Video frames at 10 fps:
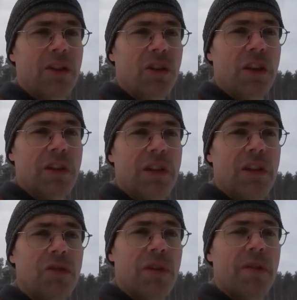
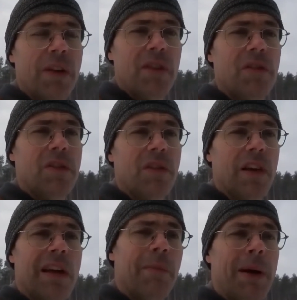Kaczynski. The truth eventually is
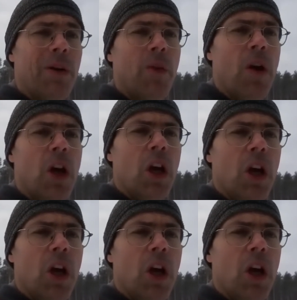going to come out.